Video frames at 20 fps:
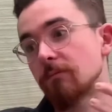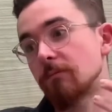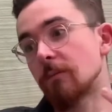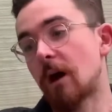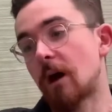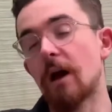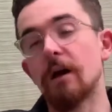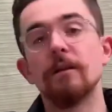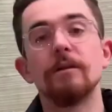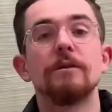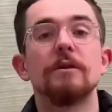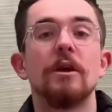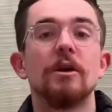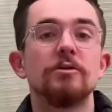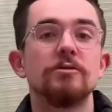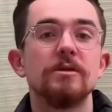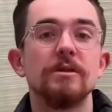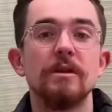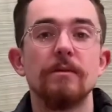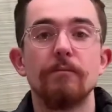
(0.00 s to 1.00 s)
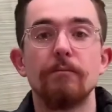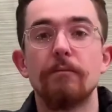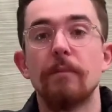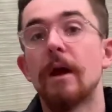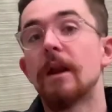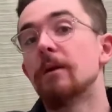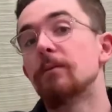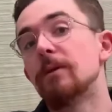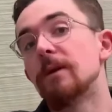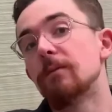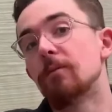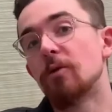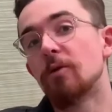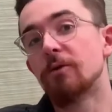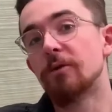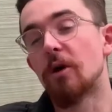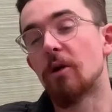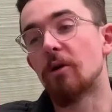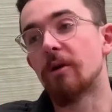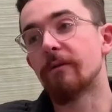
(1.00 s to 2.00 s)
island country that many
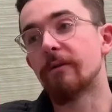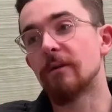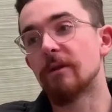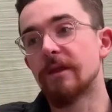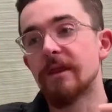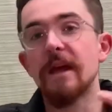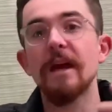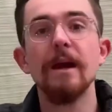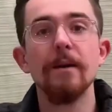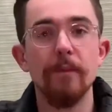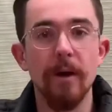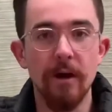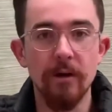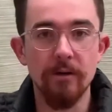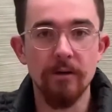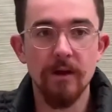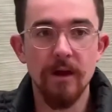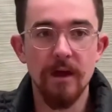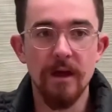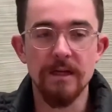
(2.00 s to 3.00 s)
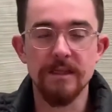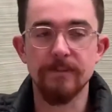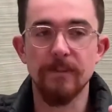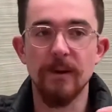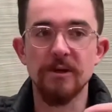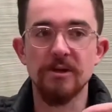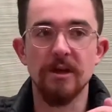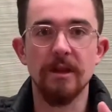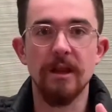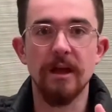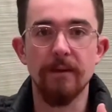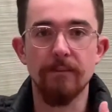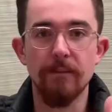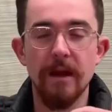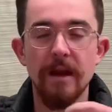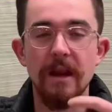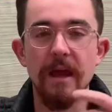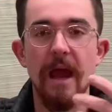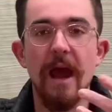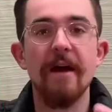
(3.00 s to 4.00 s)
people don't even think about, especially like
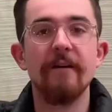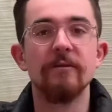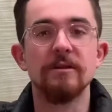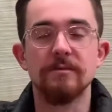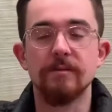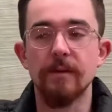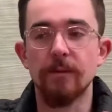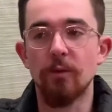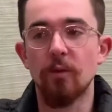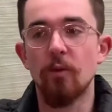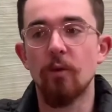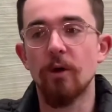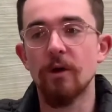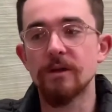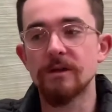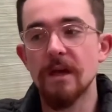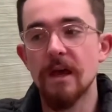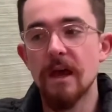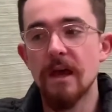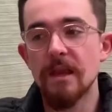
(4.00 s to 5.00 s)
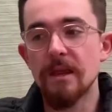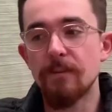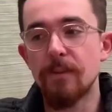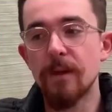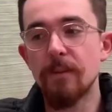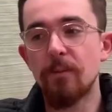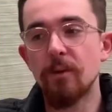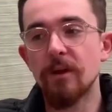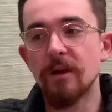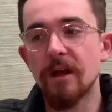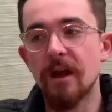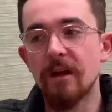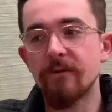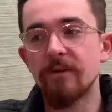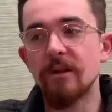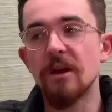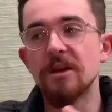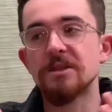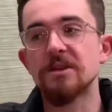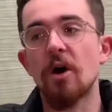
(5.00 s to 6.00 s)
many average people, whereas the people in kind
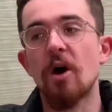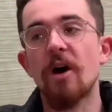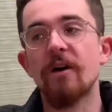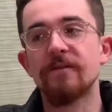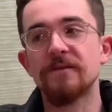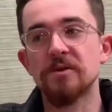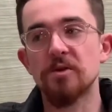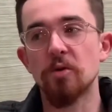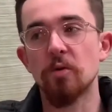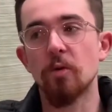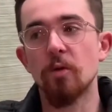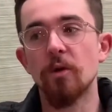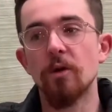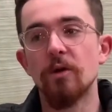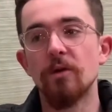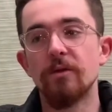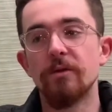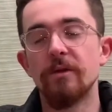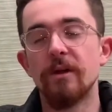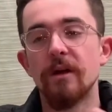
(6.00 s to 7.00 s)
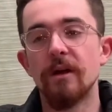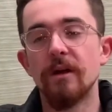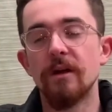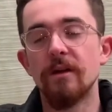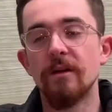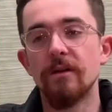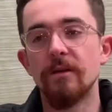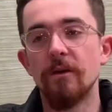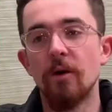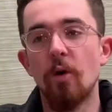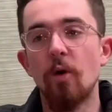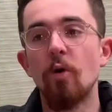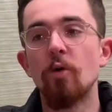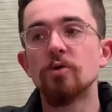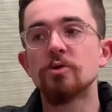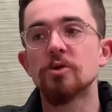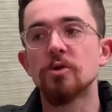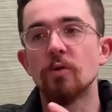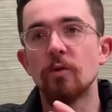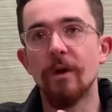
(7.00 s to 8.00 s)
of this offshore world, the
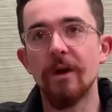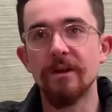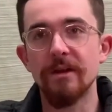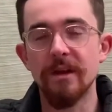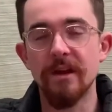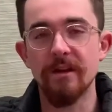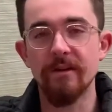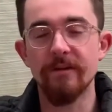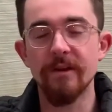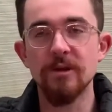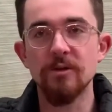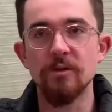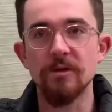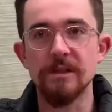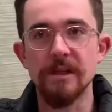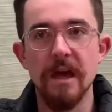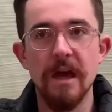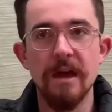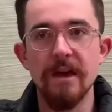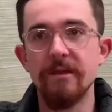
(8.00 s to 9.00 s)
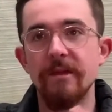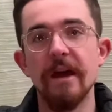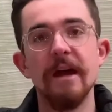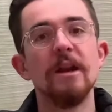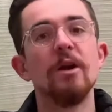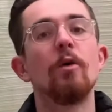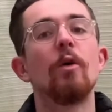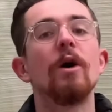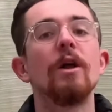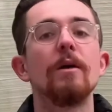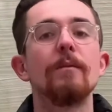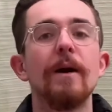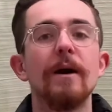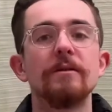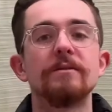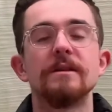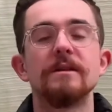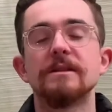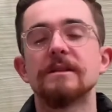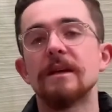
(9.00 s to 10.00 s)
ultra wealthy individuals, they know all
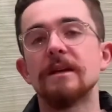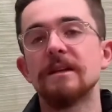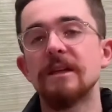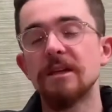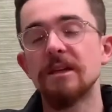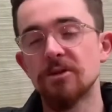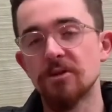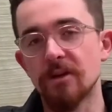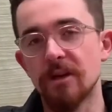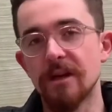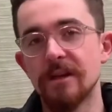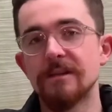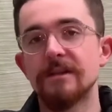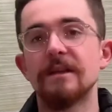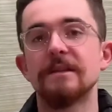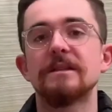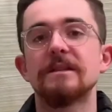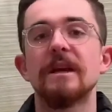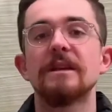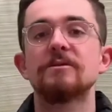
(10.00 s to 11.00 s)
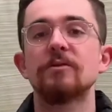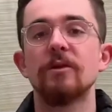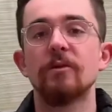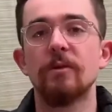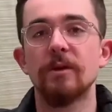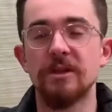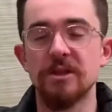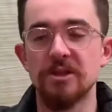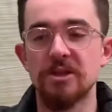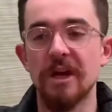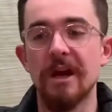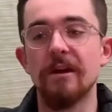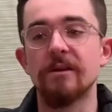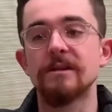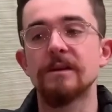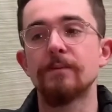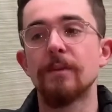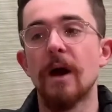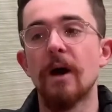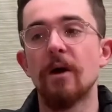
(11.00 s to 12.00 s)
about this. They teach their kids this. That's really what this channel
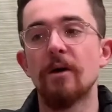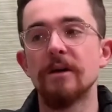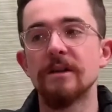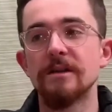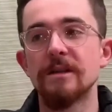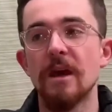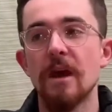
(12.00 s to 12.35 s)
is about, is